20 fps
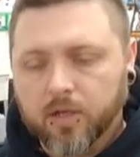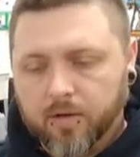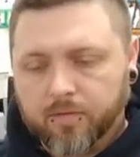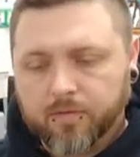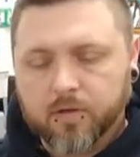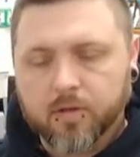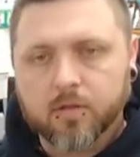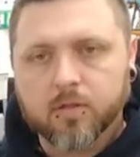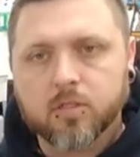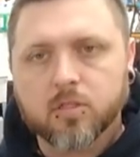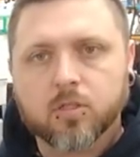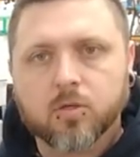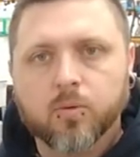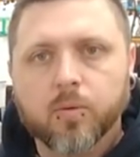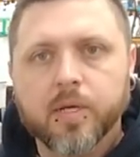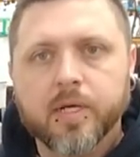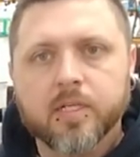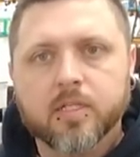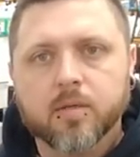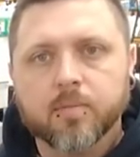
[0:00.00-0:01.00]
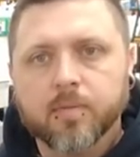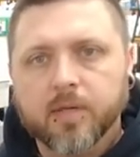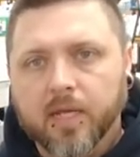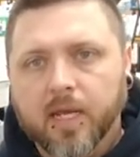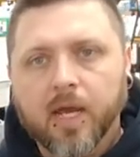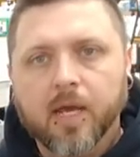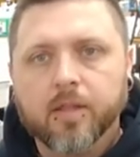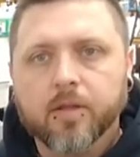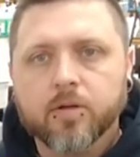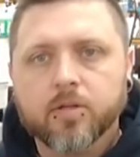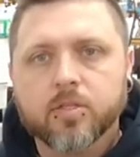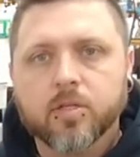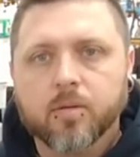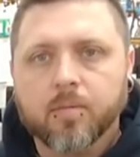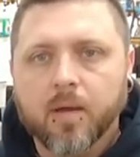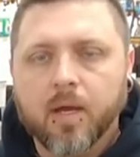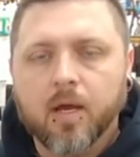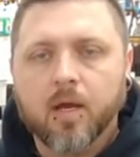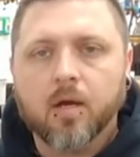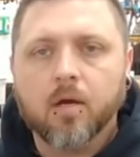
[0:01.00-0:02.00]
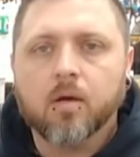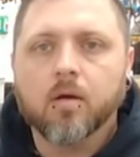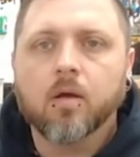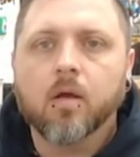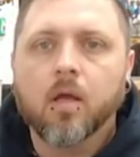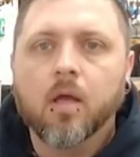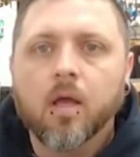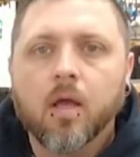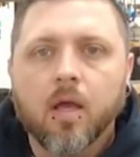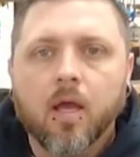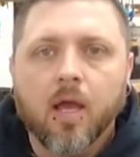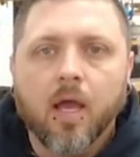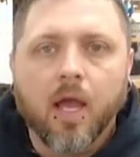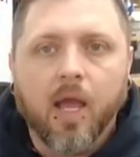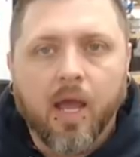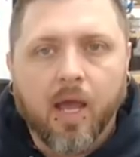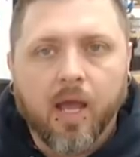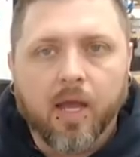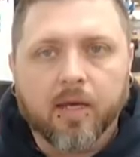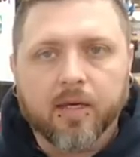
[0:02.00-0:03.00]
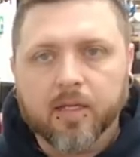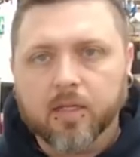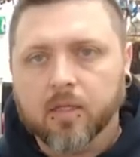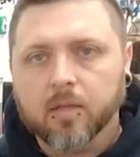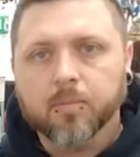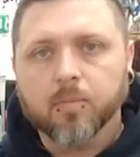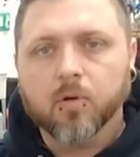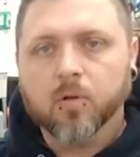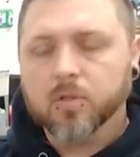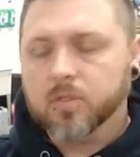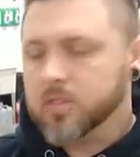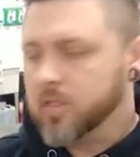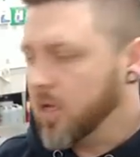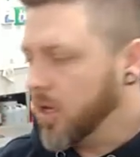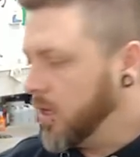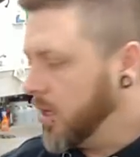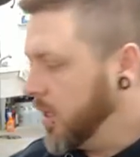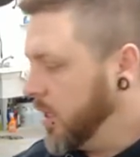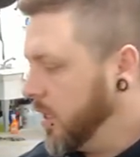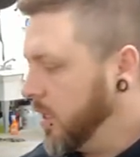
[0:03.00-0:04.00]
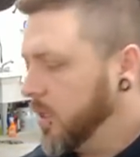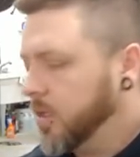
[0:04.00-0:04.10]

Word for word: You have to squeeze them together somehow and get the bolt started.